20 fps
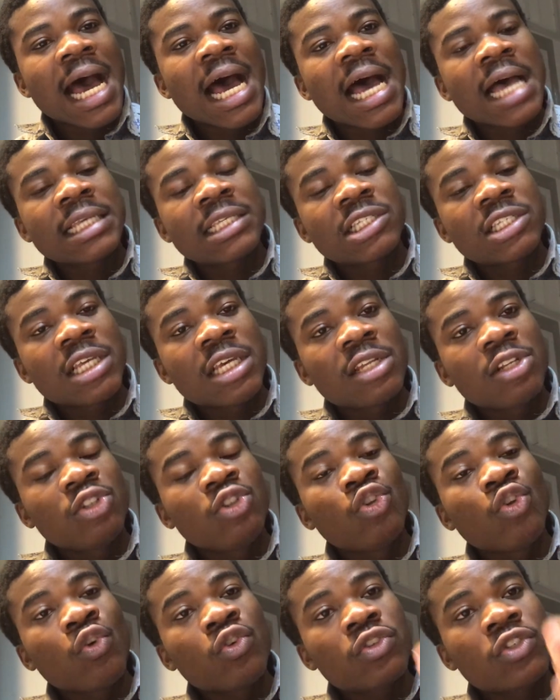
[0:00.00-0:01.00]
has
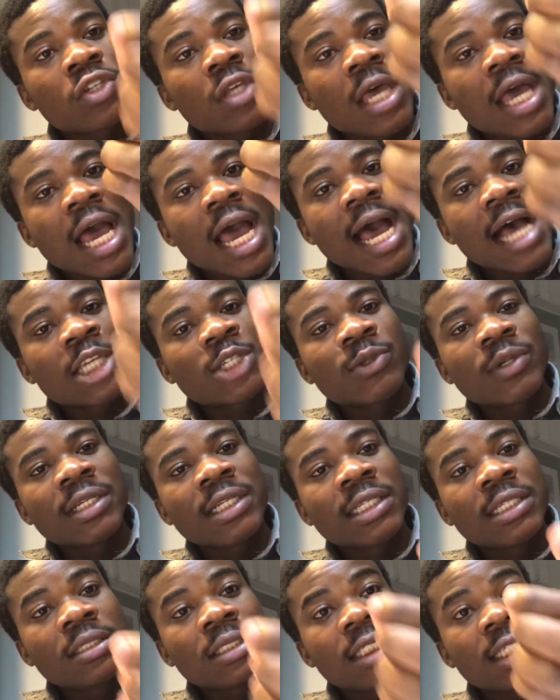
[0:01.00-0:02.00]
not
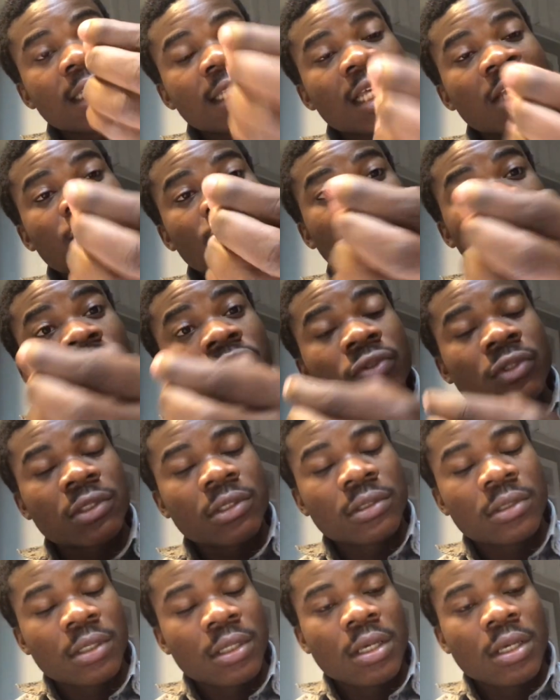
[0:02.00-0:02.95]
actually yielded fruit.